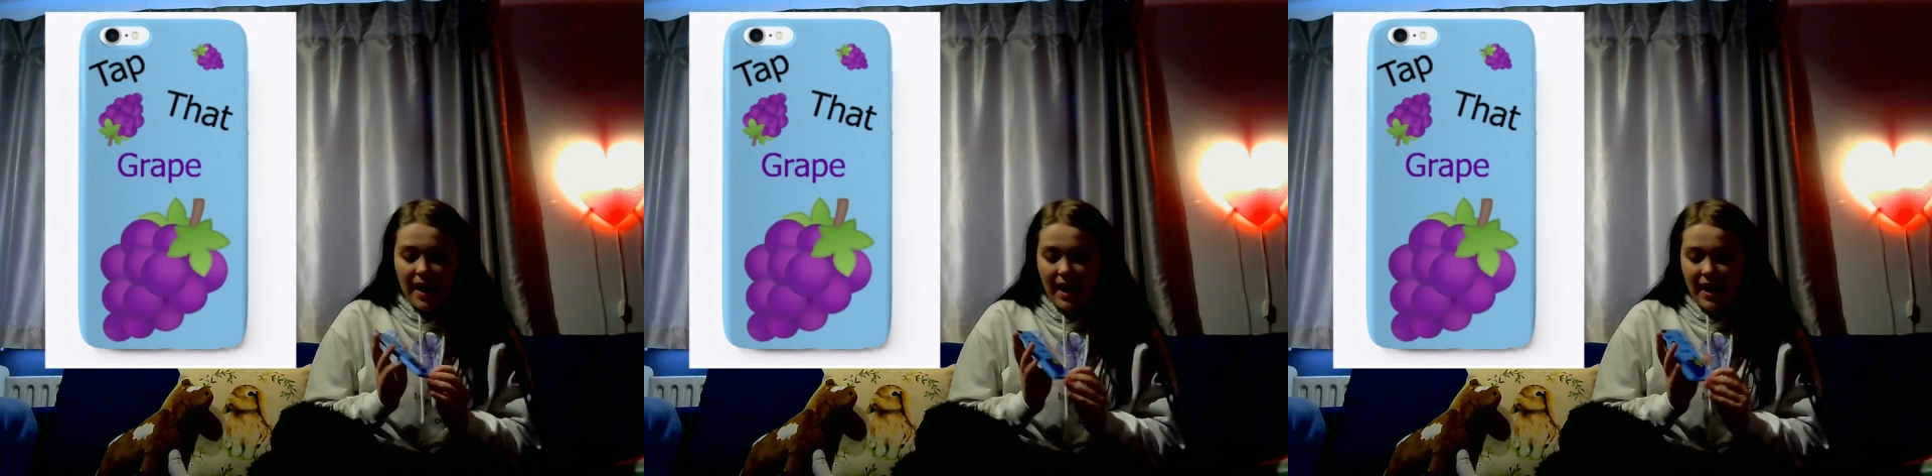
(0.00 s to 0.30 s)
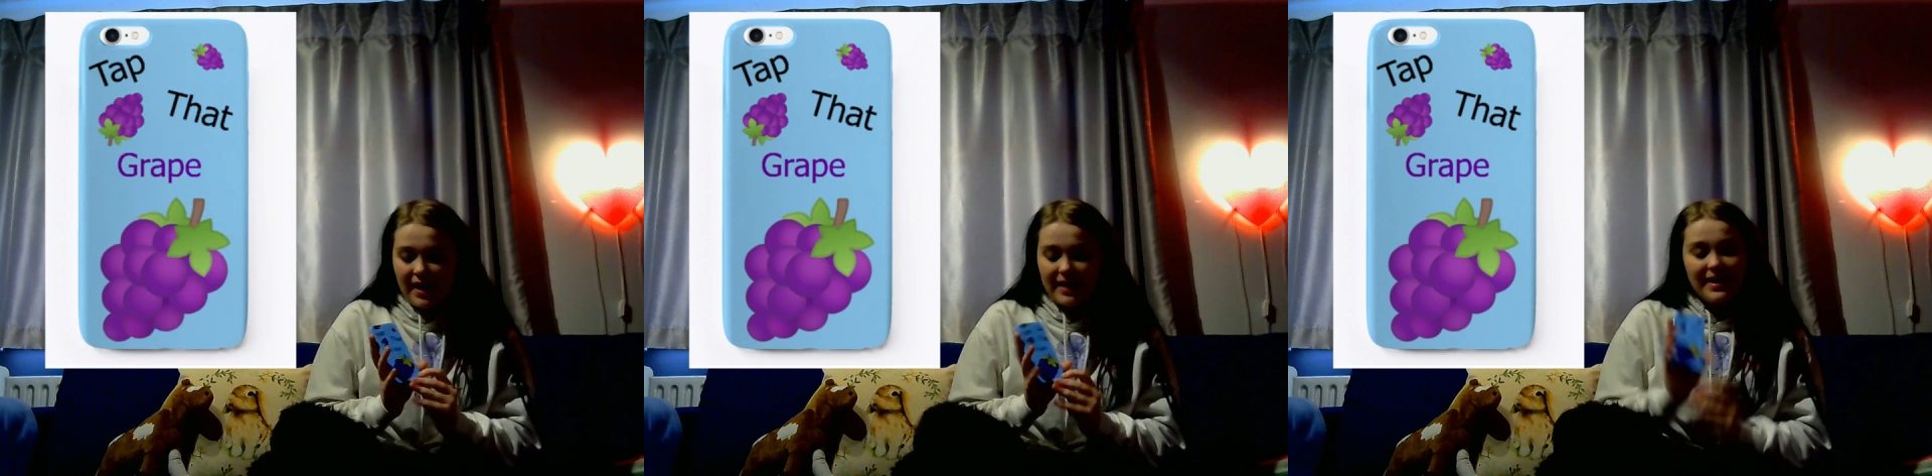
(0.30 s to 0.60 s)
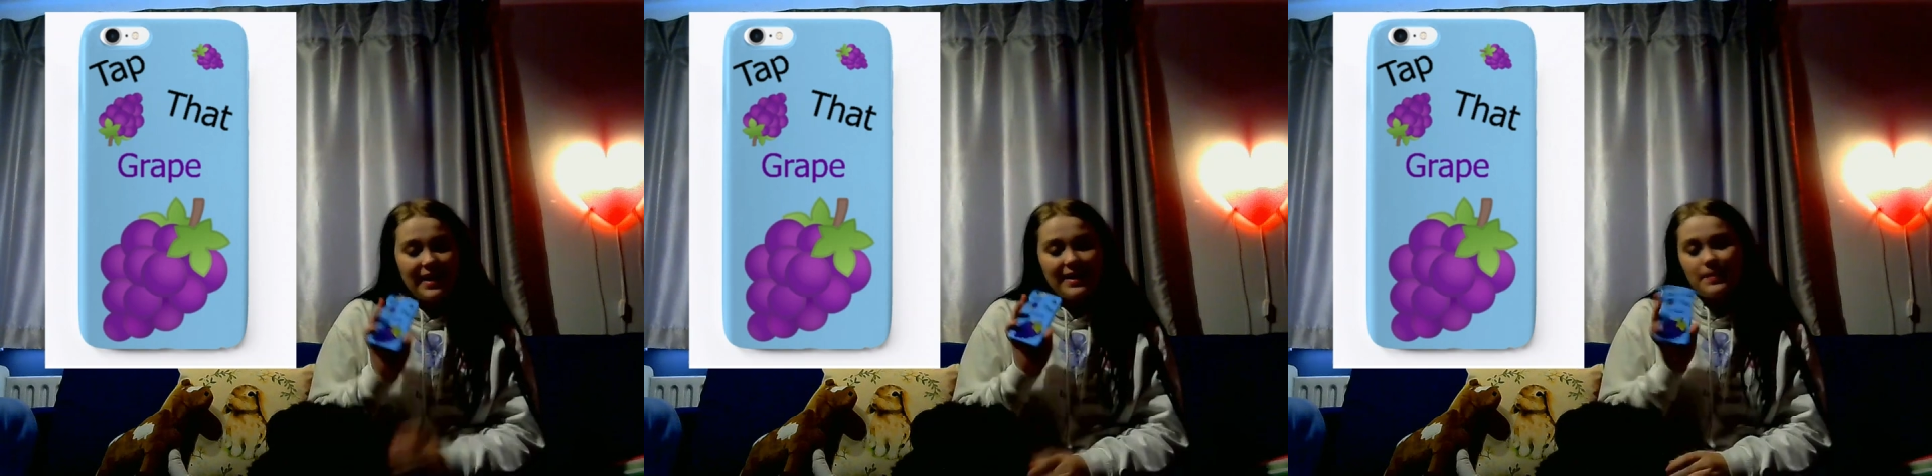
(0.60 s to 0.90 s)
And
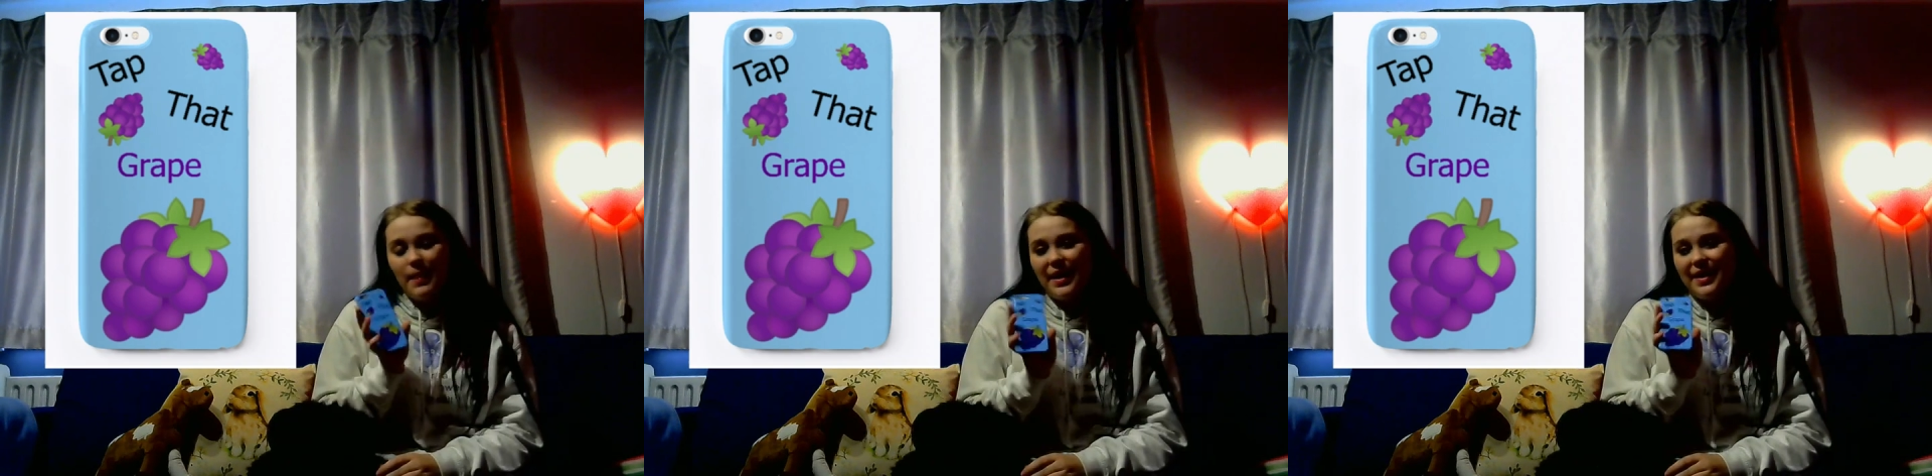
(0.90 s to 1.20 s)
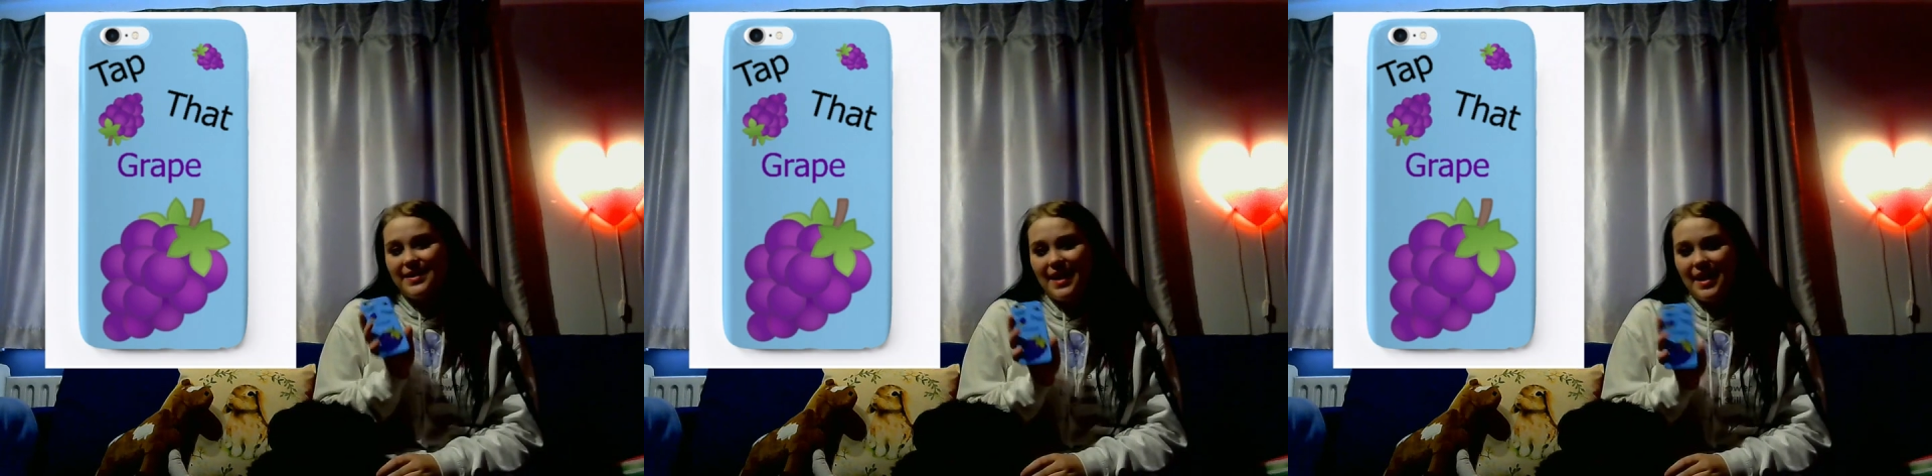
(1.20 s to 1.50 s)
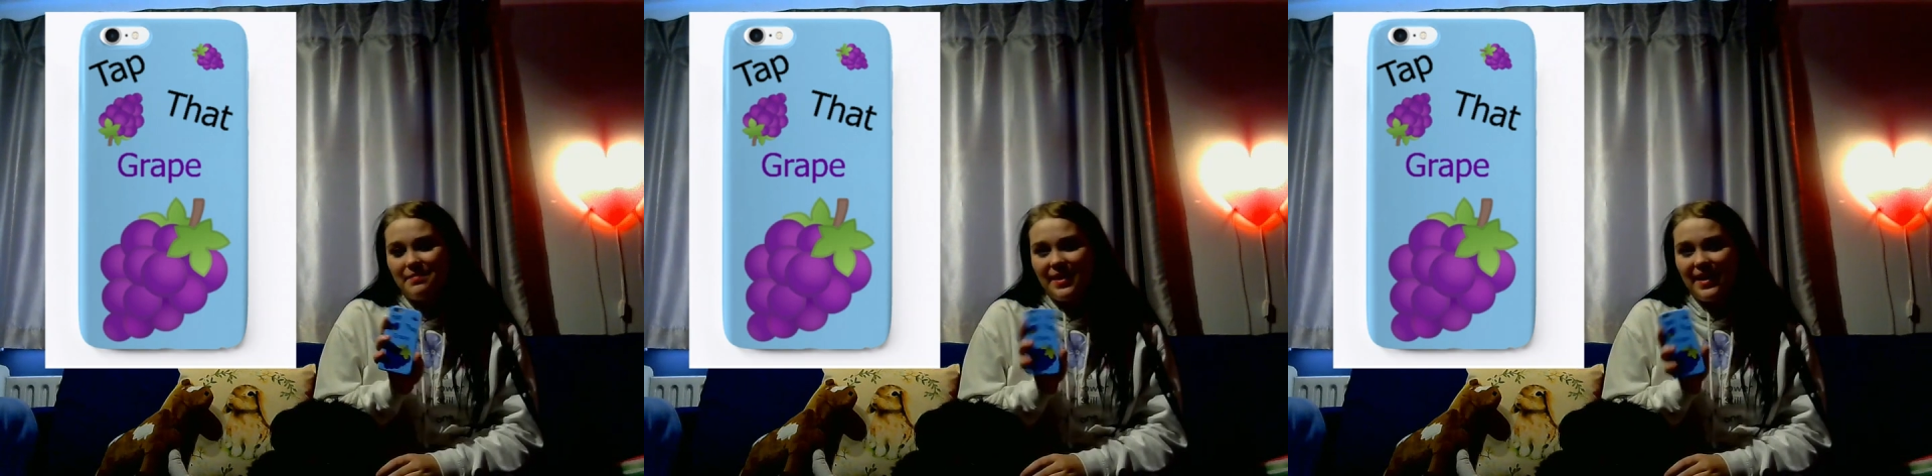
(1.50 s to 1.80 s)
it's my
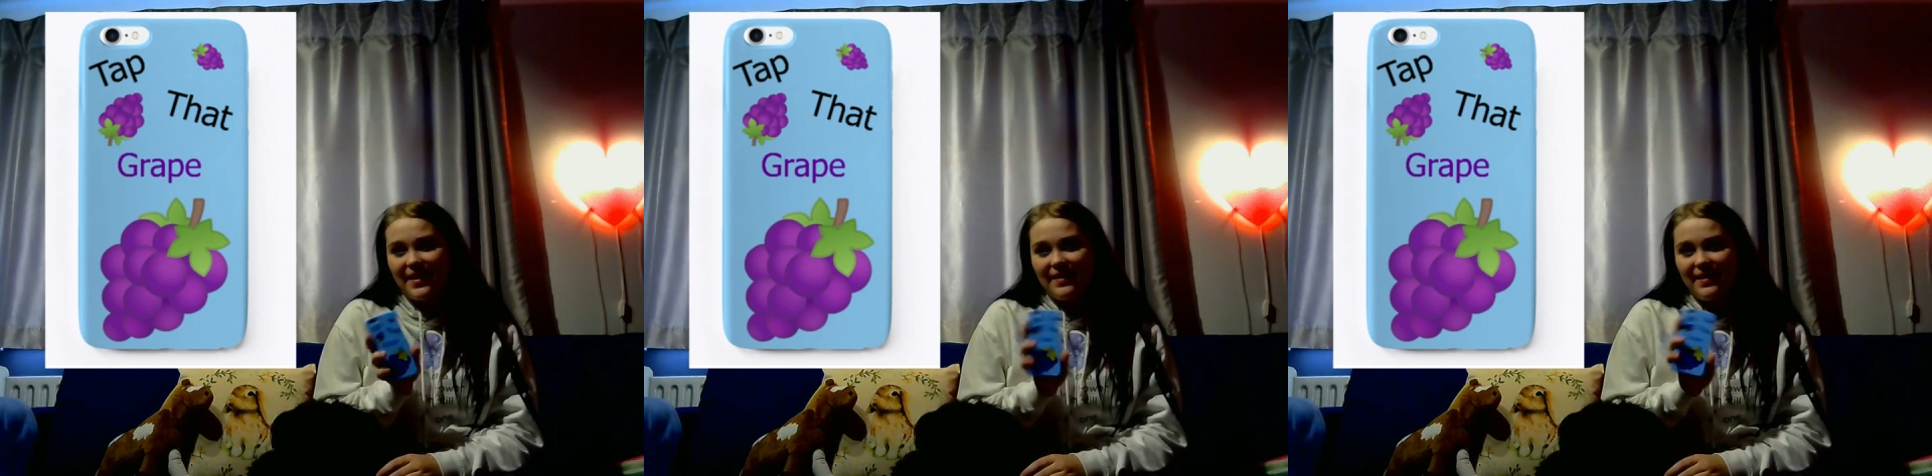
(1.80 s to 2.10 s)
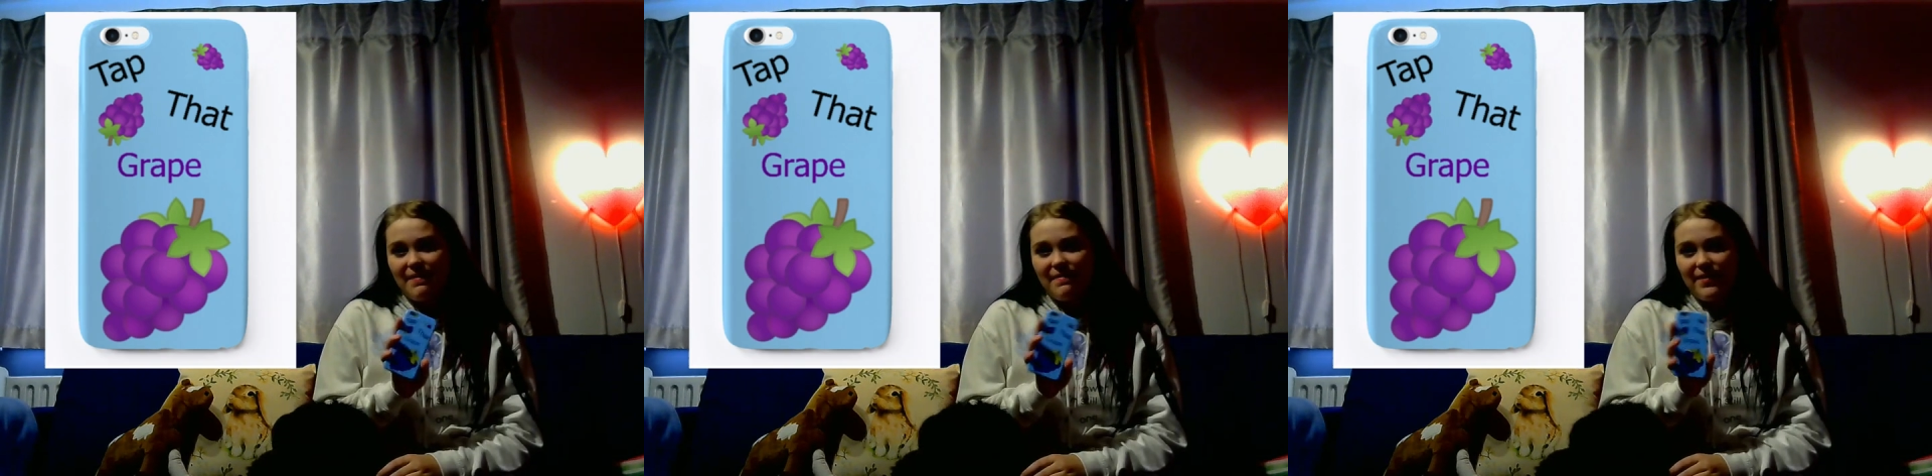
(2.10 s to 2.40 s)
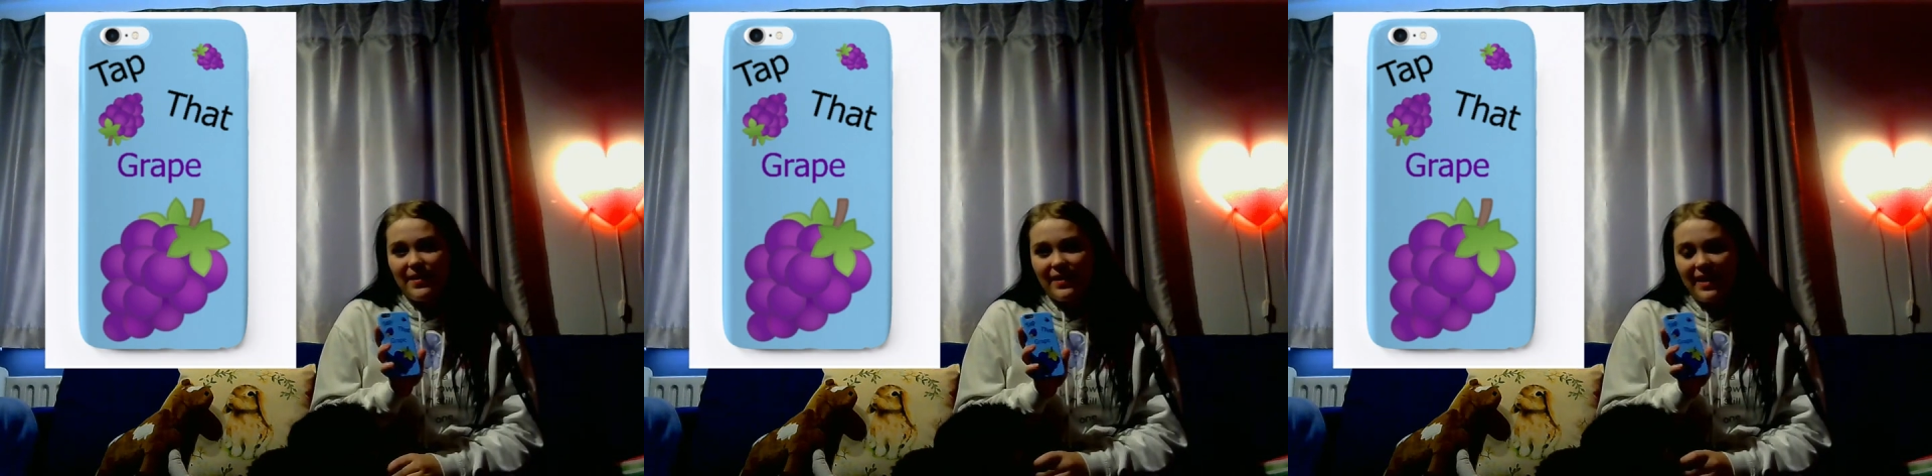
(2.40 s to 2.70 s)
Tap That Great
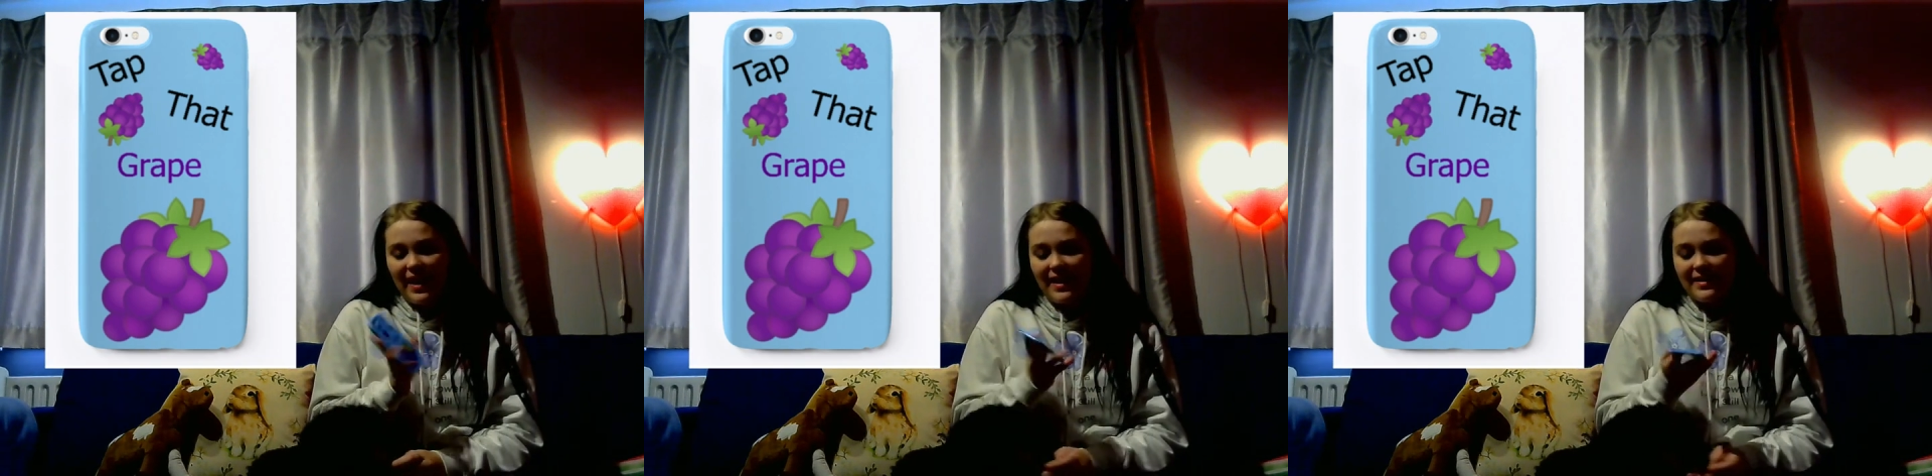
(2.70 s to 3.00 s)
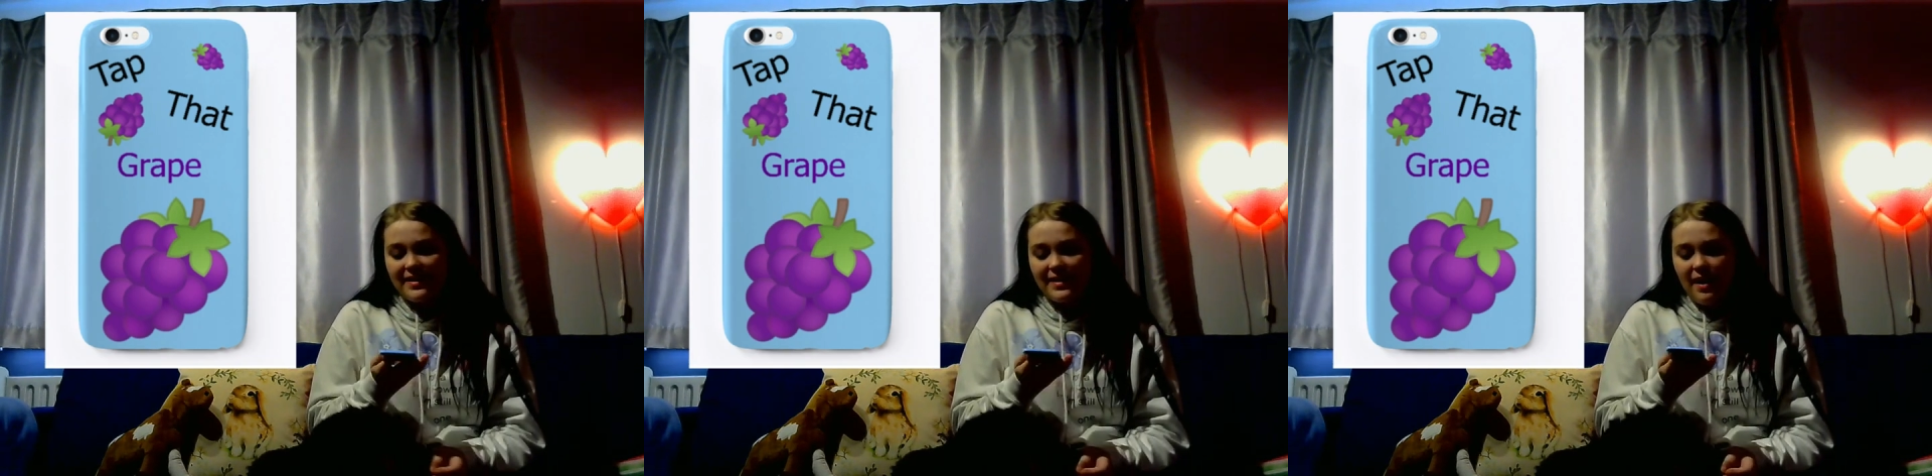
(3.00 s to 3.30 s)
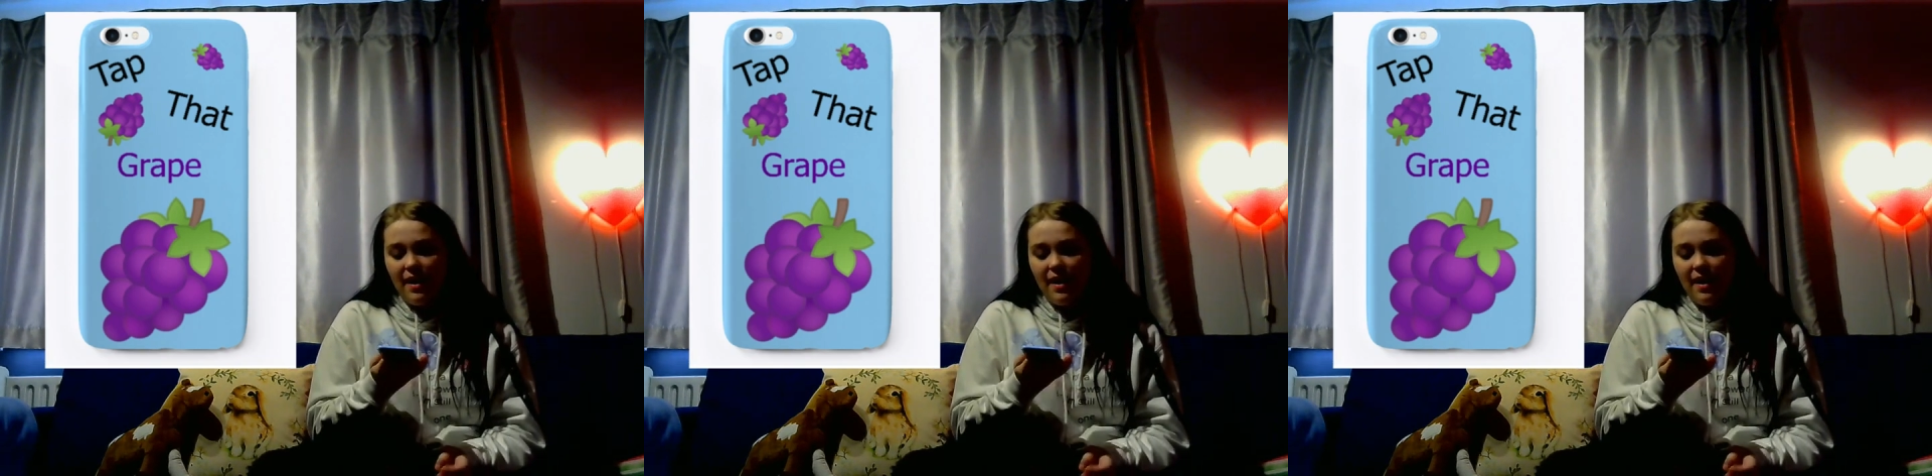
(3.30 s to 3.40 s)
phone case.